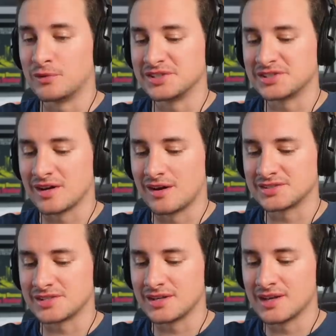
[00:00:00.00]

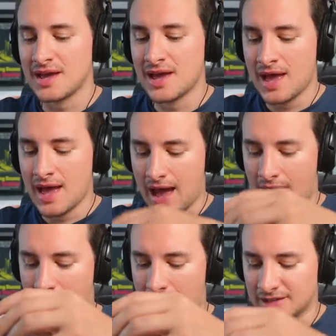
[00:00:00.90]
started,
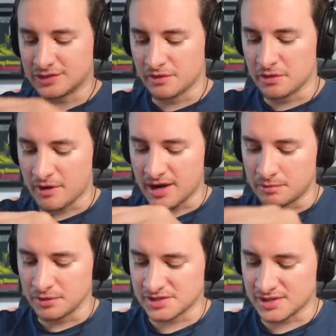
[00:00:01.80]
and it's from the
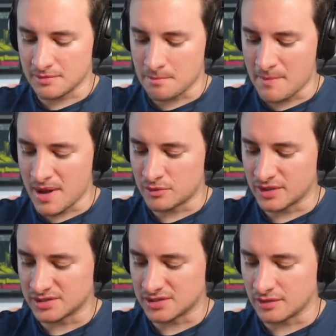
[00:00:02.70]
Brainbuster
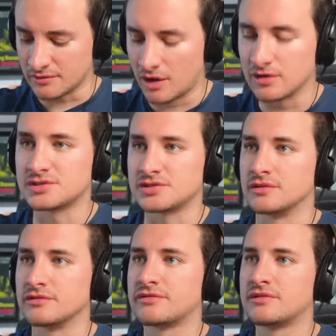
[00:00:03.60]
Memories of Hot
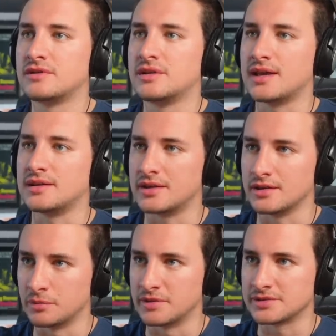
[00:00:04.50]
Stuff, Eddie
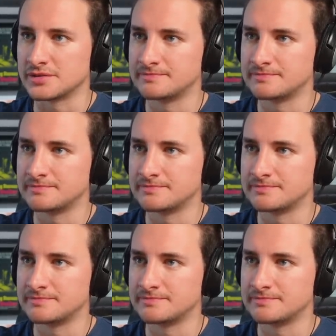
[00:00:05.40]
Gilbert.